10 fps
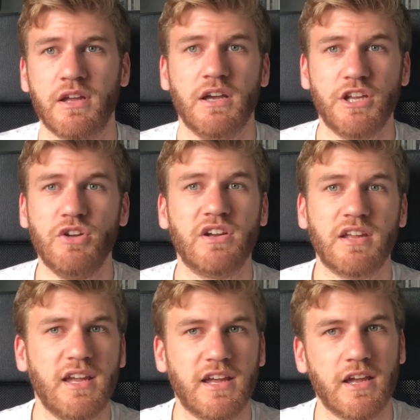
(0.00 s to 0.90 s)
And you could
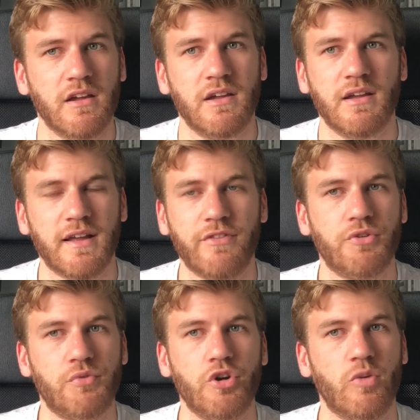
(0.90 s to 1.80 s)
hear in the
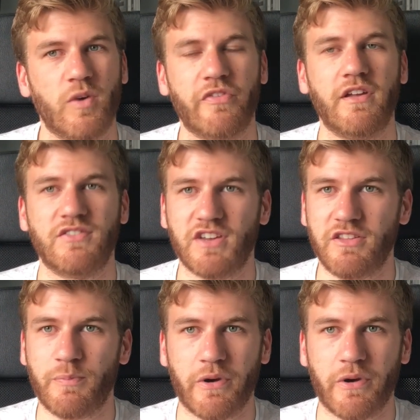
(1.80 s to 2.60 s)
room when they said